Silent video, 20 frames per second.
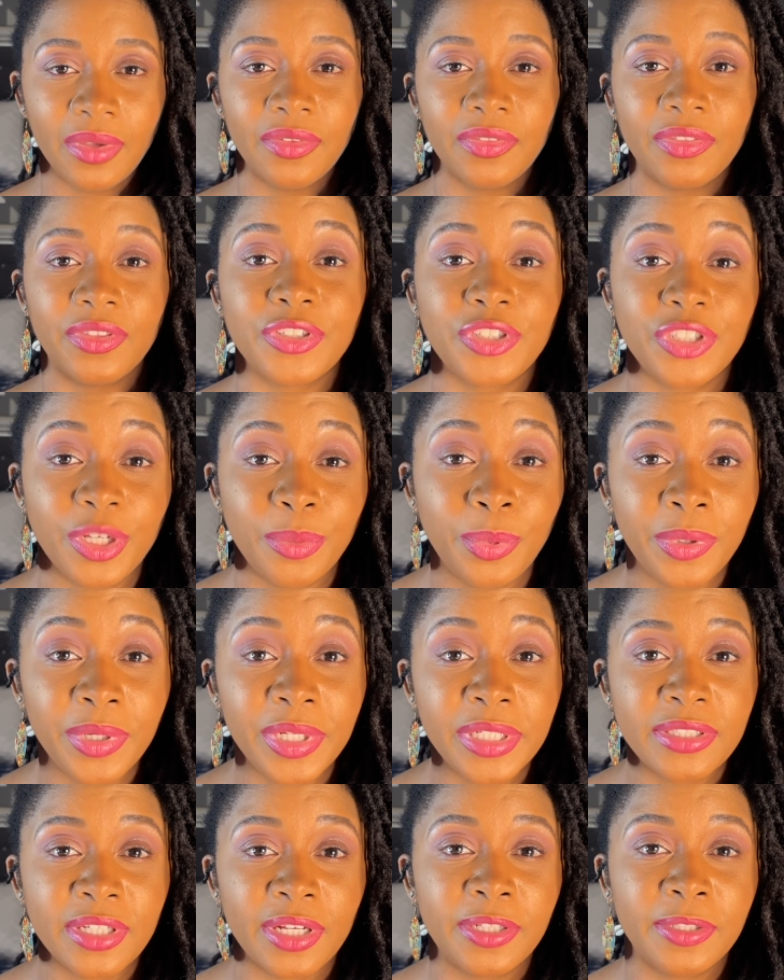The shipper
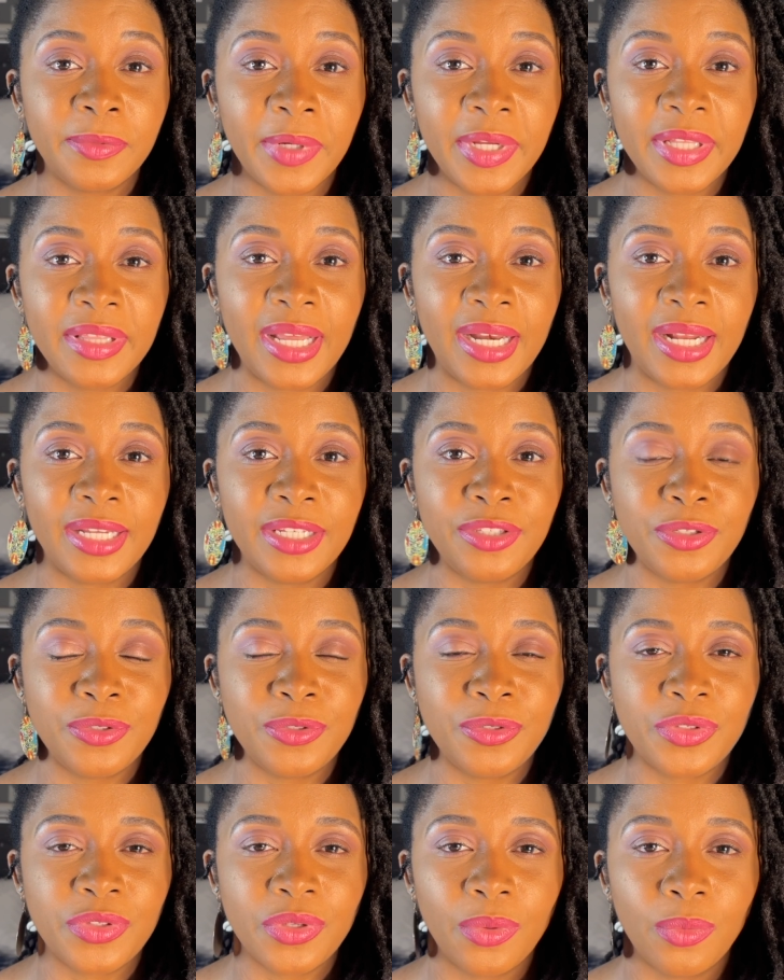in Delaware that I
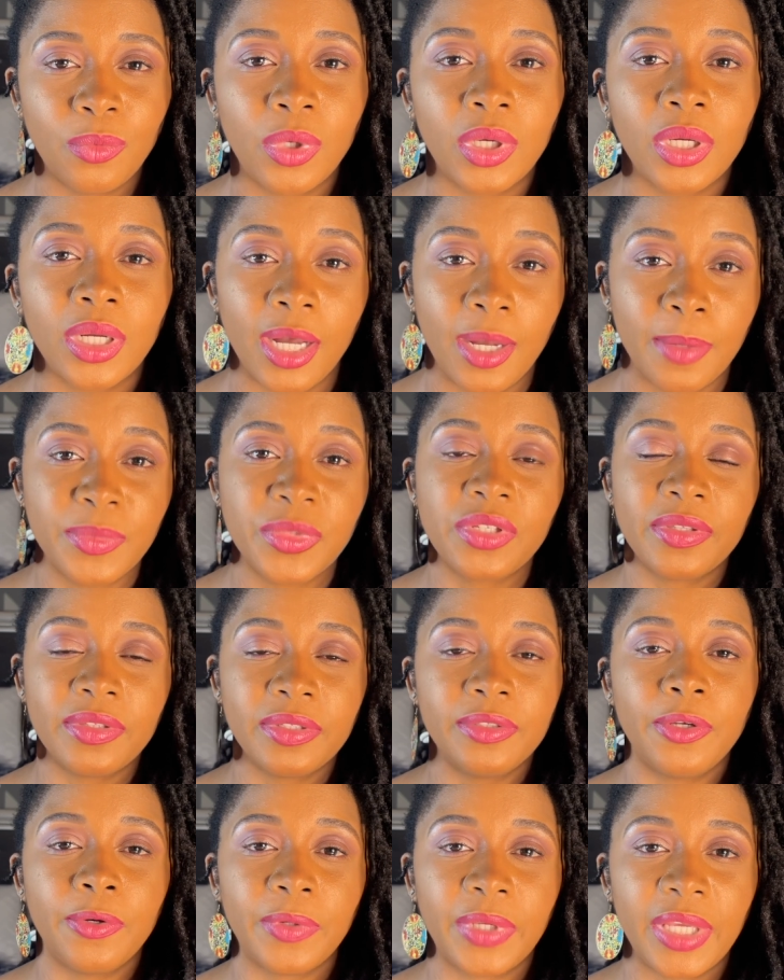use will come to the
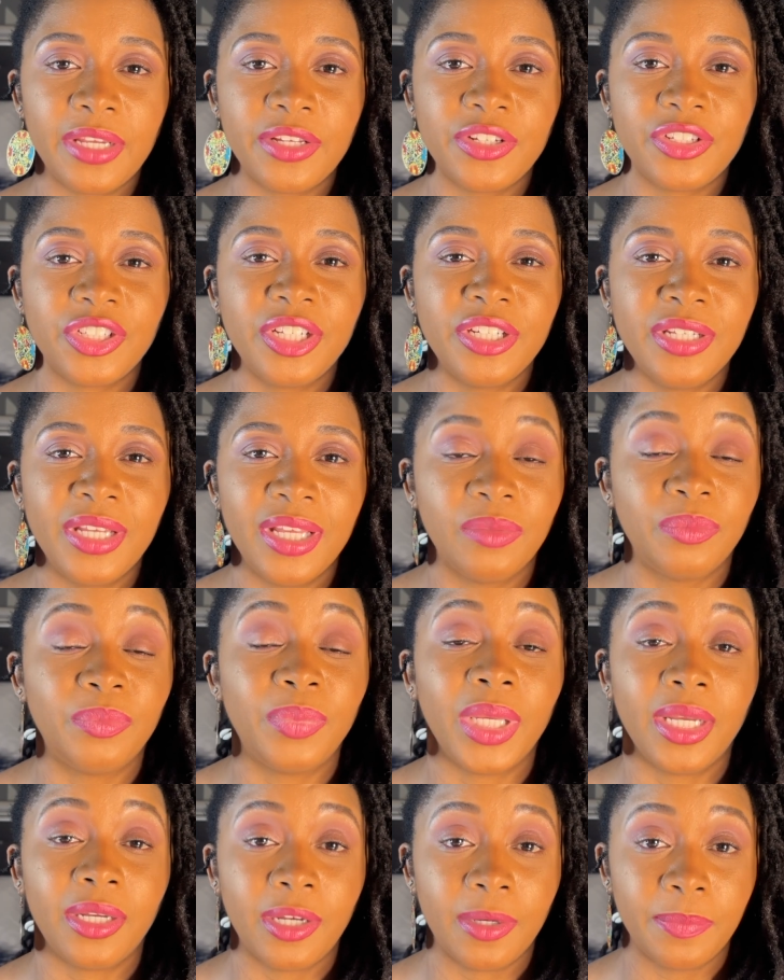location and
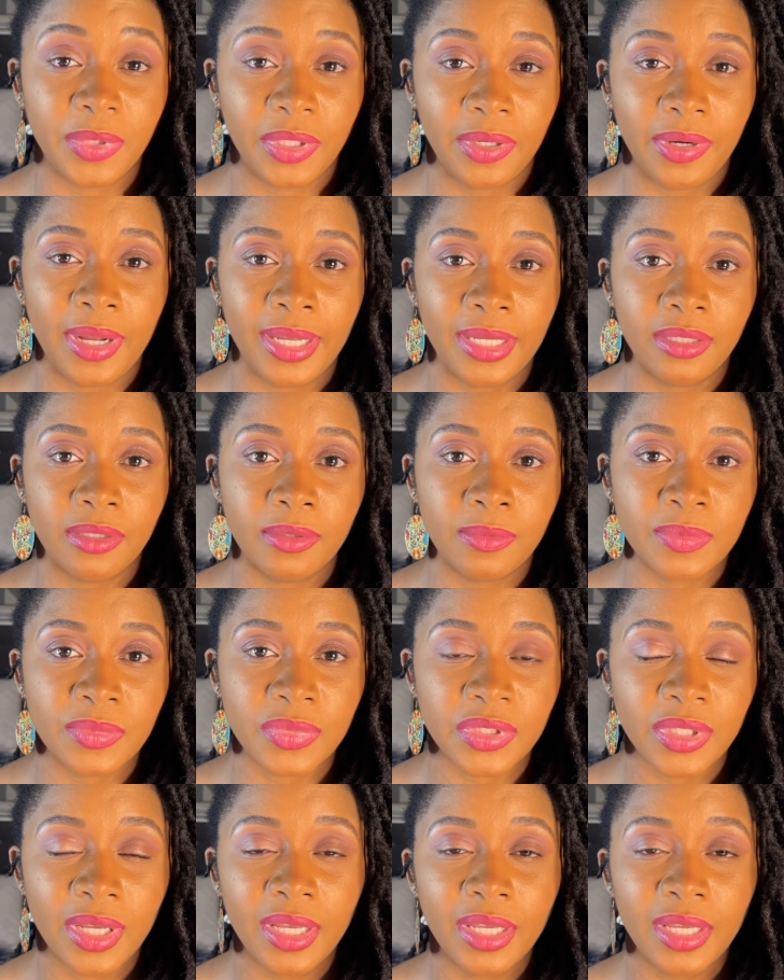pick up your items.